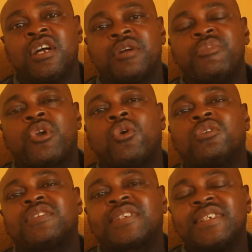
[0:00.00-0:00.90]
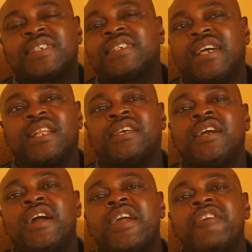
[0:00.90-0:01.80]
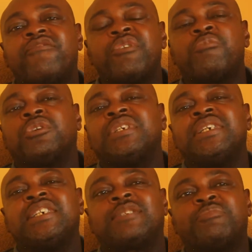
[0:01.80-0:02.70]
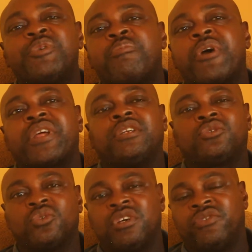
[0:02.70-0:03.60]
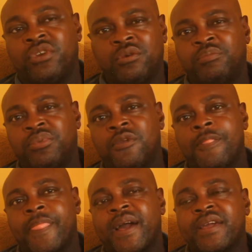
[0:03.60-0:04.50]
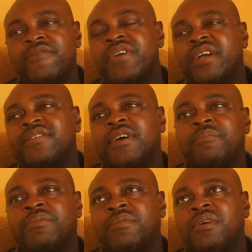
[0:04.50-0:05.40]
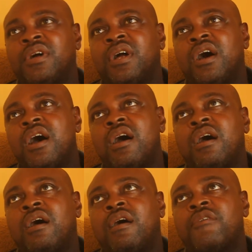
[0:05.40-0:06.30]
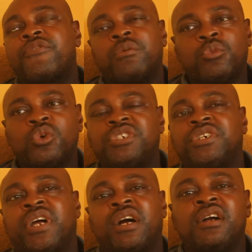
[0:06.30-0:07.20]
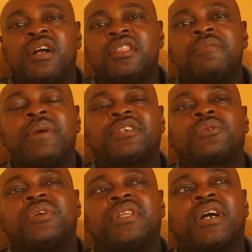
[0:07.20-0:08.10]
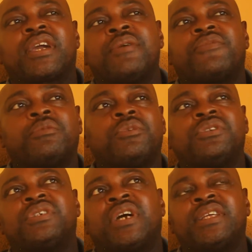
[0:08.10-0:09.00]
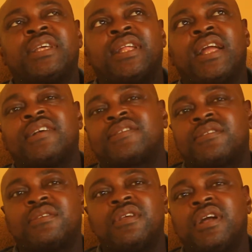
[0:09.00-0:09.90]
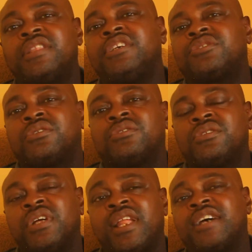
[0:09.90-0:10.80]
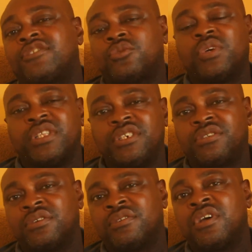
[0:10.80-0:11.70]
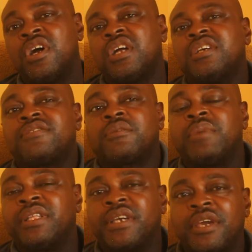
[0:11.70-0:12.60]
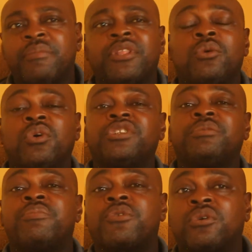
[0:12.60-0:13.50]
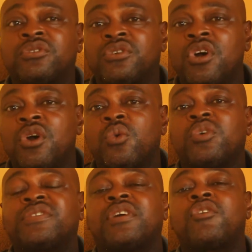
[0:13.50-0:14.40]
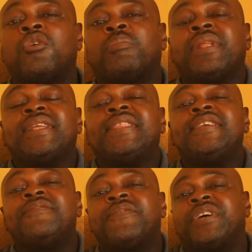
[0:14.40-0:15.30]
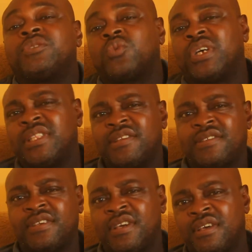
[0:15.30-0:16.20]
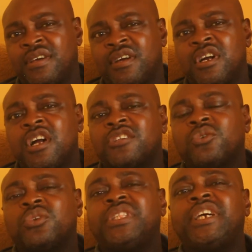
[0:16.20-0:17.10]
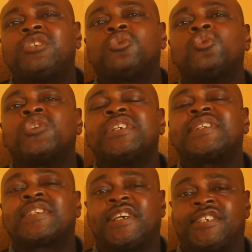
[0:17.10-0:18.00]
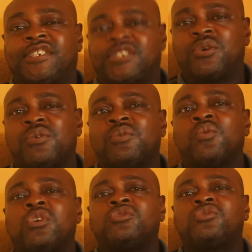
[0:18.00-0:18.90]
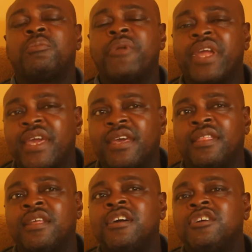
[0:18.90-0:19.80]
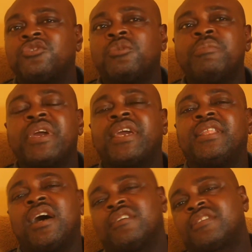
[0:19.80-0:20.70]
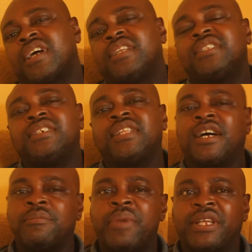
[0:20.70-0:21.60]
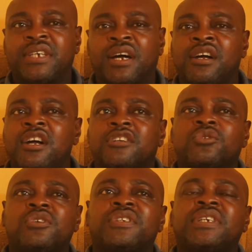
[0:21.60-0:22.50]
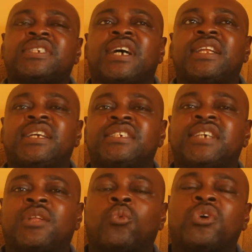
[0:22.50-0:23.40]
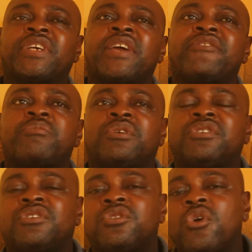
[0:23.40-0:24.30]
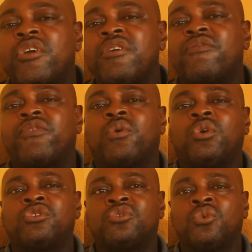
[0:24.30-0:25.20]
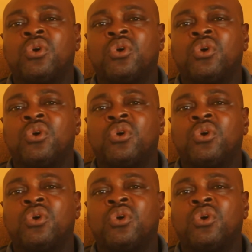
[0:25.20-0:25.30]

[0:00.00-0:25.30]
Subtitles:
because sincerely everybody is preparing to develop. I'll give you an example from Ojira. The masquerade that came from Ojira in the last edition or the last two editions is Obanike, but the one they brought was a complete different one this year. So they too research on what to bring in to make it outstanding and better. So it's a challenge and what everybody is looking forward to.